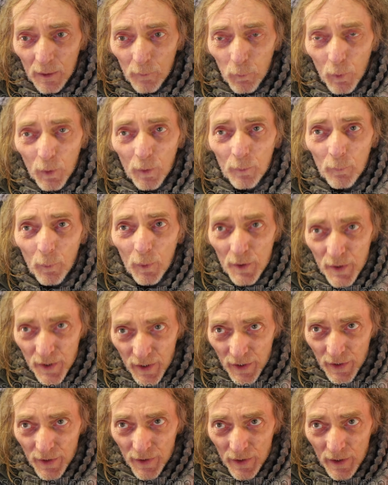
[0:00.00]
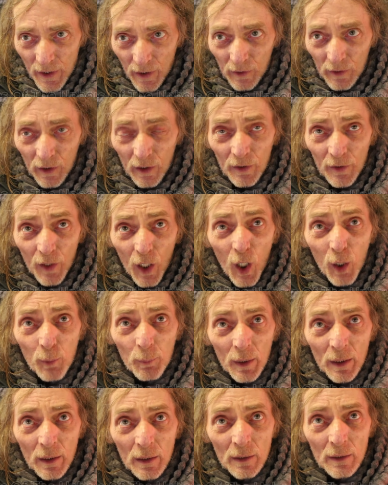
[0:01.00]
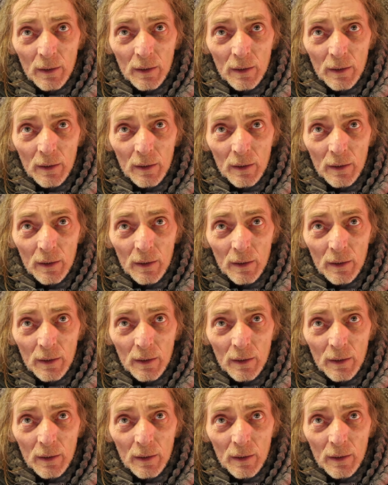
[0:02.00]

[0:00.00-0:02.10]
What she doesn't know can't harm her.